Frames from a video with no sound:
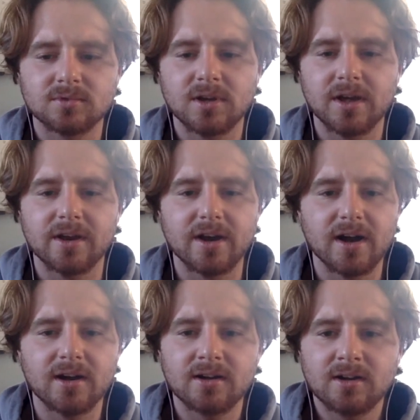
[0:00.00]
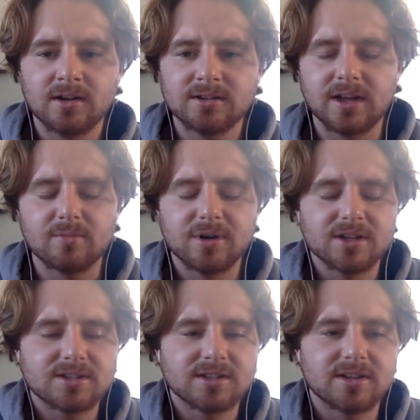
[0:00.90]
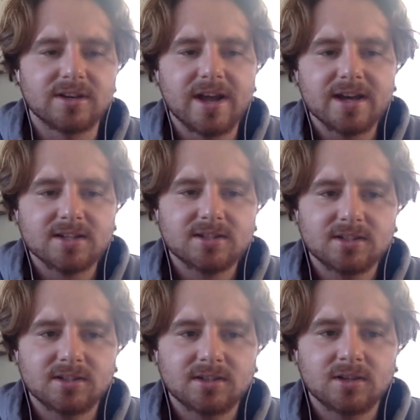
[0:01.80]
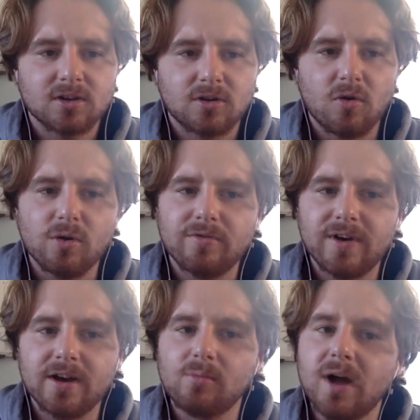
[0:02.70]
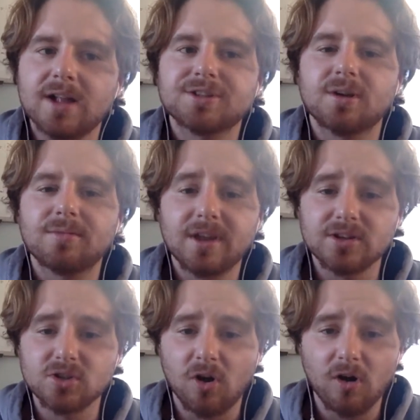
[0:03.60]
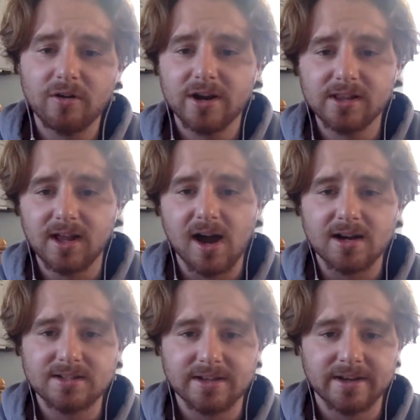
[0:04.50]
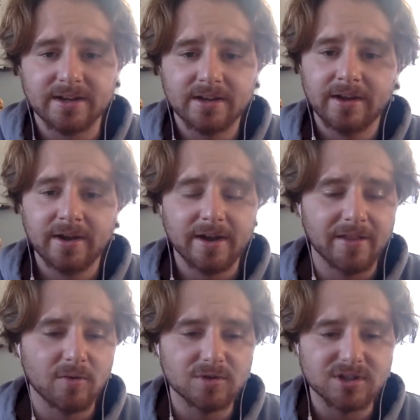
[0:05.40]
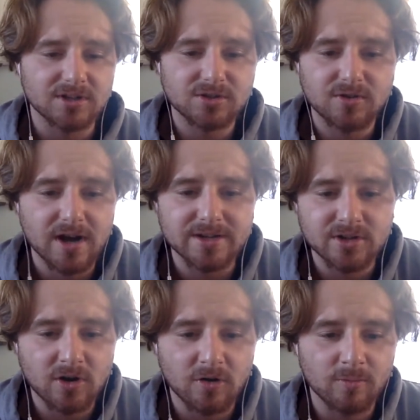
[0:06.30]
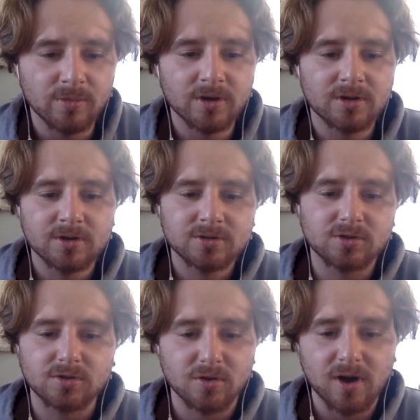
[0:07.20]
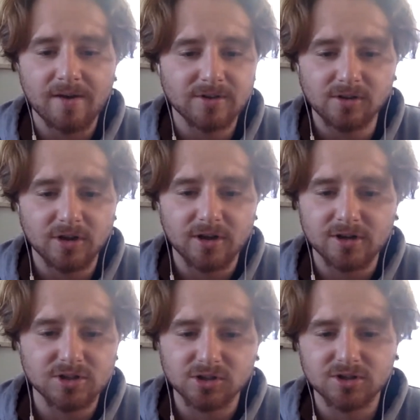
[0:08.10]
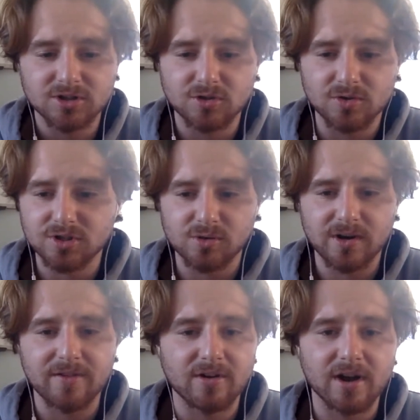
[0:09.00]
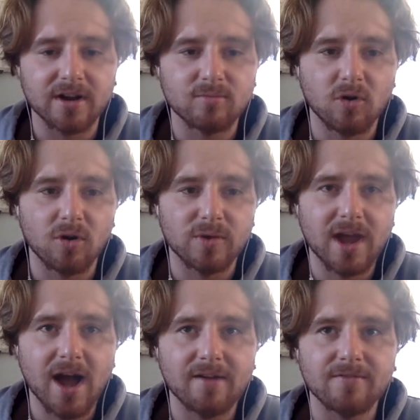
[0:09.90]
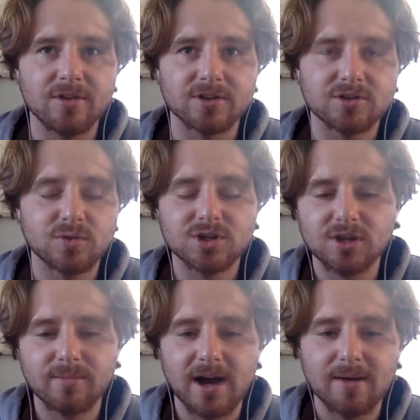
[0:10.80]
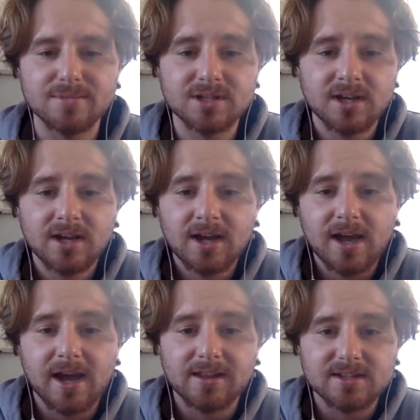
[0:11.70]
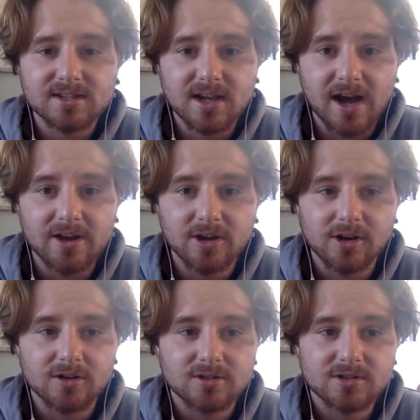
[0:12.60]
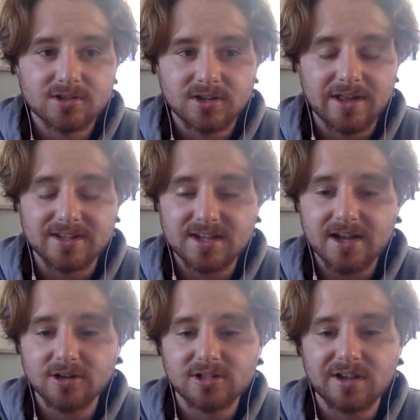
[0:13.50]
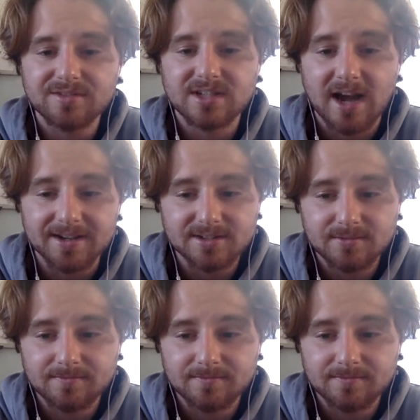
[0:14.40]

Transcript: And that'll bring us to the next quarterfinal matchup that is already locked in, and then we'll send you guys home so you don't have to look at us or listen to us or whatever anymore. We have the Swish Kebabs and the Skyhookers. Now, the Skyhookers have size.